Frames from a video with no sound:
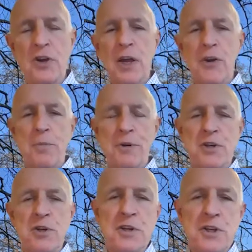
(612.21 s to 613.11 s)
an
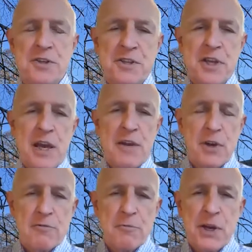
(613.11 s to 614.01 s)
opportunity to save
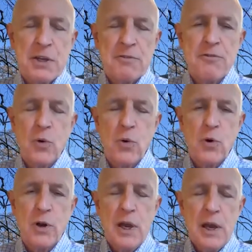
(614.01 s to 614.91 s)
enough money
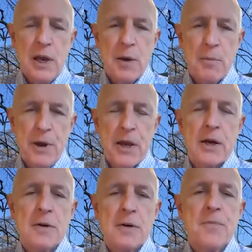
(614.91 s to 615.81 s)
for a
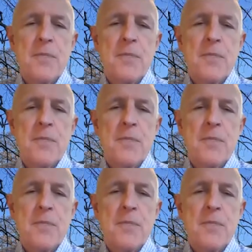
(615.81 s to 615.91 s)
payer,